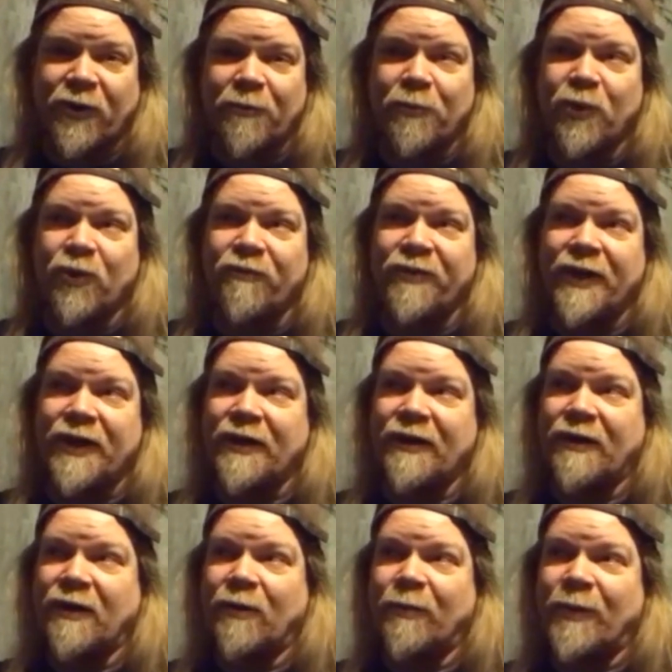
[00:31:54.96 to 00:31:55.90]
a movie
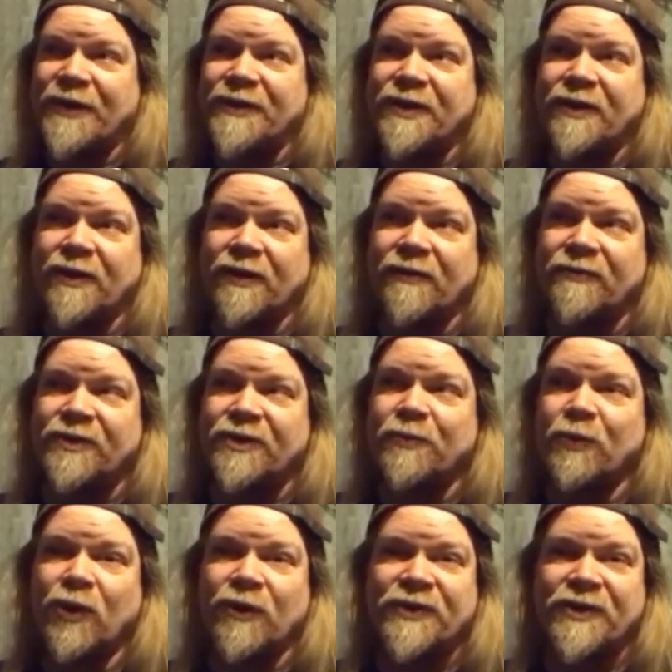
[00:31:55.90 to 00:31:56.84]
um I did a
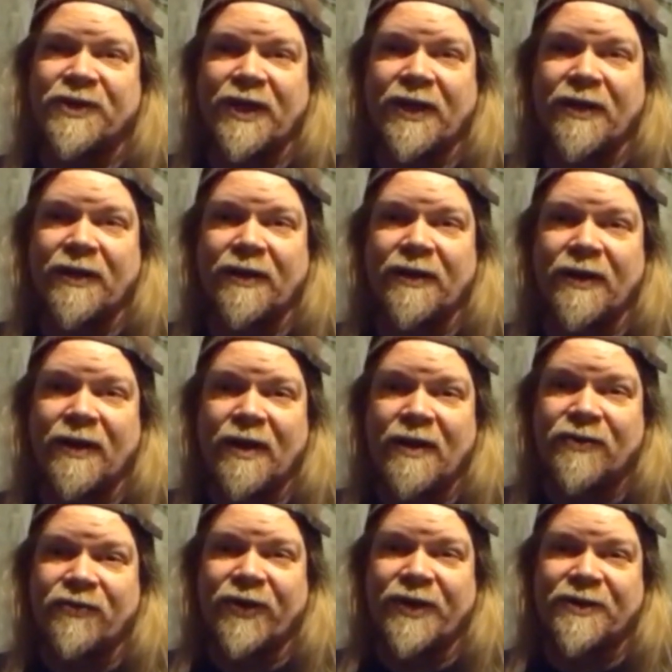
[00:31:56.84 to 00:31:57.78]
small scene
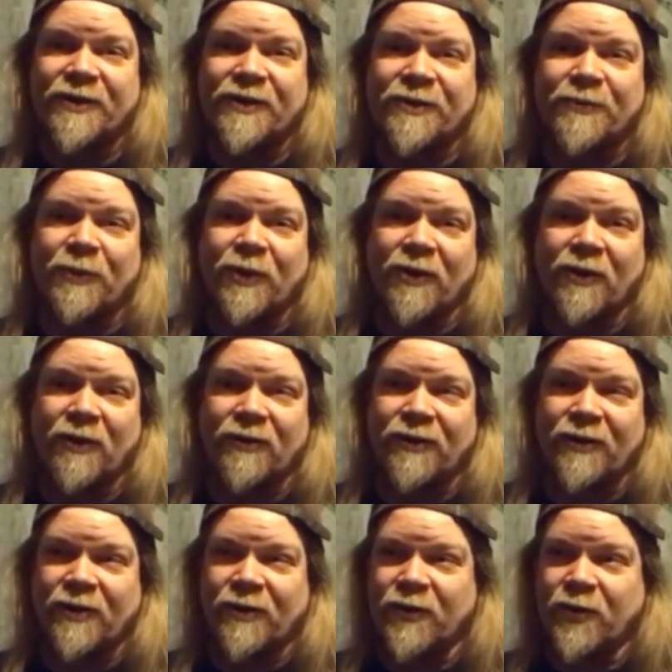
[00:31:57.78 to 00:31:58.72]
directed a small
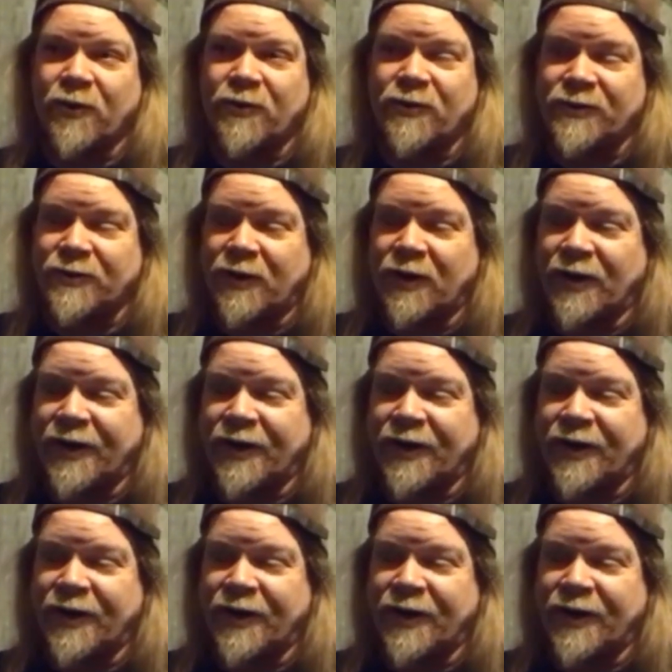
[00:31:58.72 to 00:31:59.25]
uh,